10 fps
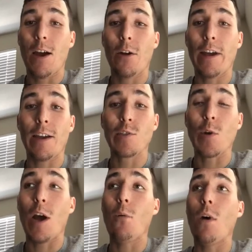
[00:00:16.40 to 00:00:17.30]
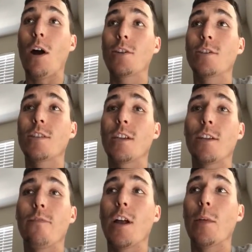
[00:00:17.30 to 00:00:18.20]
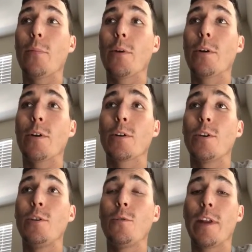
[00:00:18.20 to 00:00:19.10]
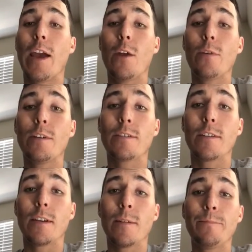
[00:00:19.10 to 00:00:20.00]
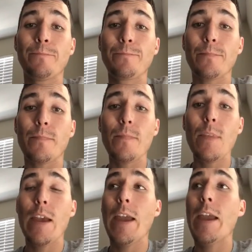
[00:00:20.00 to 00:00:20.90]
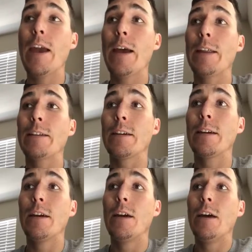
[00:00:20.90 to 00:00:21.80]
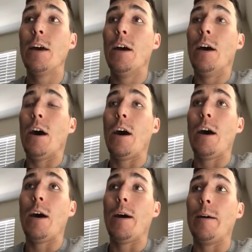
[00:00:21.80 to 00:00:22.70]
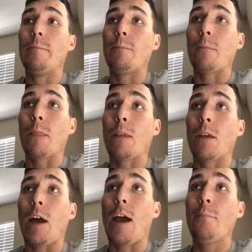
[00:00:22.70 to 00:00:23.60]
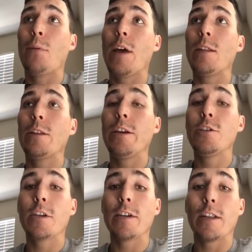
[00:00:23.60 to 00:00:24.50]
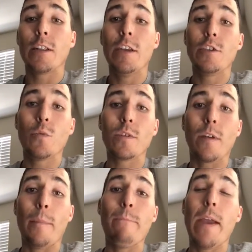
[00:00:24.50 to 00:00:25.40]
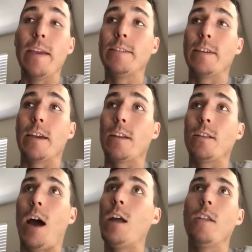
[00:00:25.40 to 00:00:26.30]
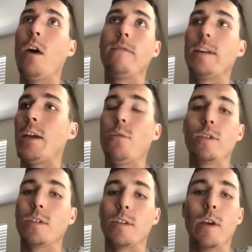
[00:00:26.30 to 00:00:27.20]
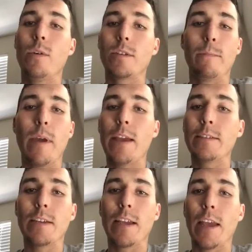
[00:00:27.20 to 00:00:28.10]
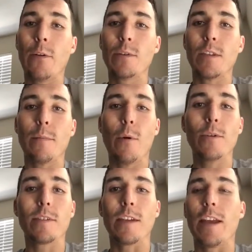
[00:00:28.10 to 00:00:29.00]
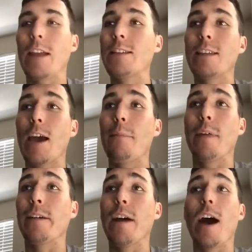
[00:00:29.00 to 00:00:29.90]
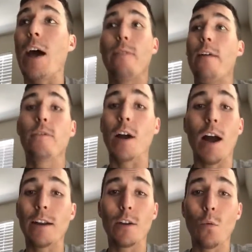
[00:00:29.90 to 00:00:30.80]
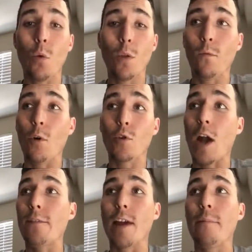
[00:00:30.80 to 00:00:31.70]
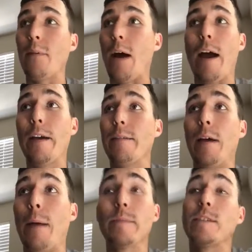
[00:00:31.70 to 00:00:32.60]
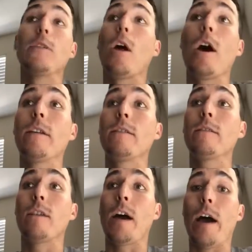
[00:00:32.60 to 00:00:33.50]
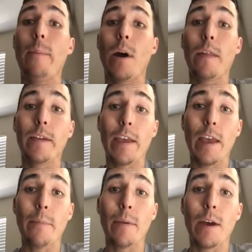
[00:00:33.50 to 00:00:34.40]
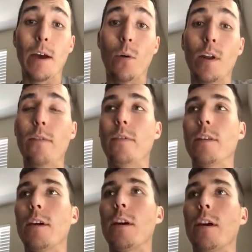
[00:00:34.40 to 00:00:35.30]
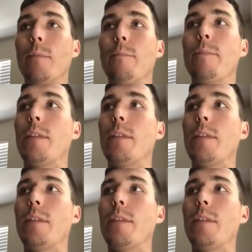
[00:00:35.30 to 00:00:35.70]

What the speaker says: okay. So I watched the developer Q&A recently, and um, I played Legion, and Legion was amazing. I loved it. It was amazing. It was the most in depth I've ever gotten into World of Warcraft. I'm still on. I bought the game whenever the